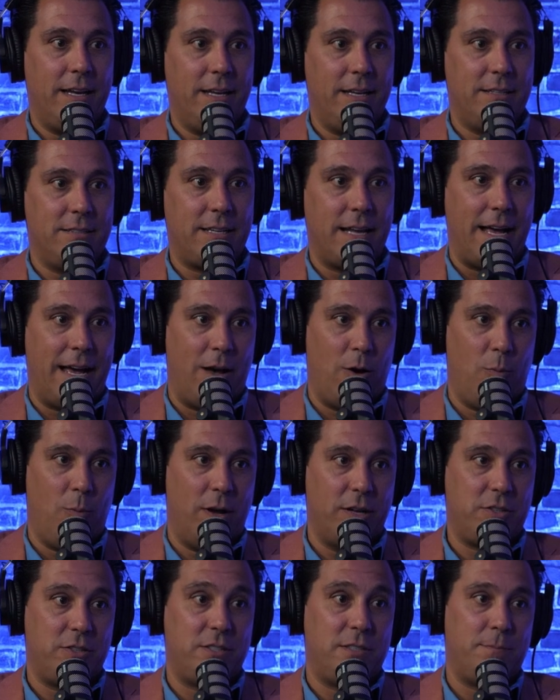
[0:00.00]
is how
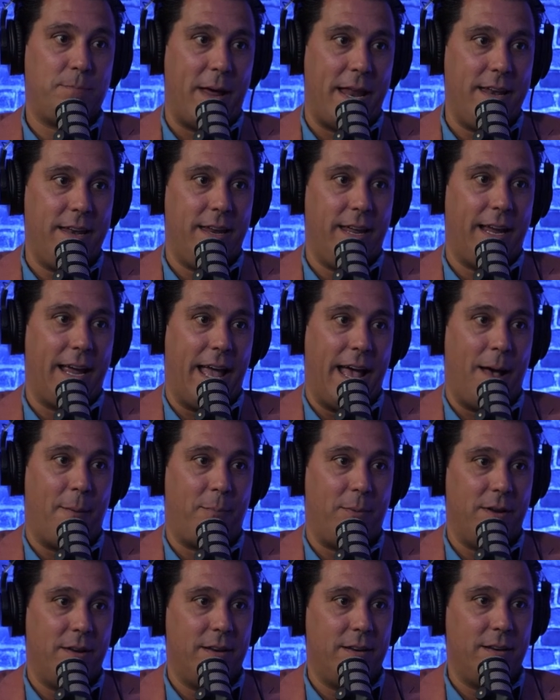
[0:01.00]
much spending
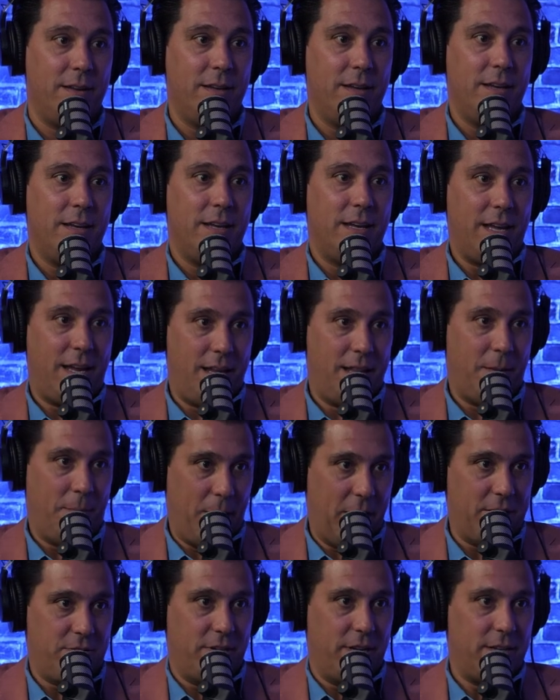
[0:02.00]
happened in the
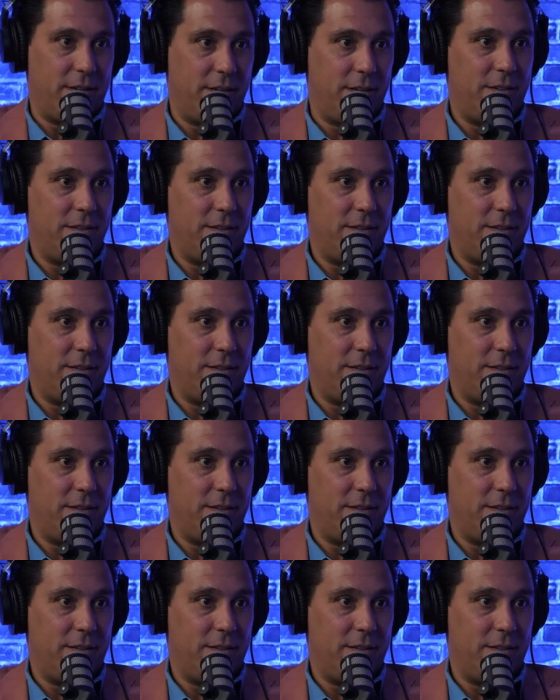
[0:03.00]
budget."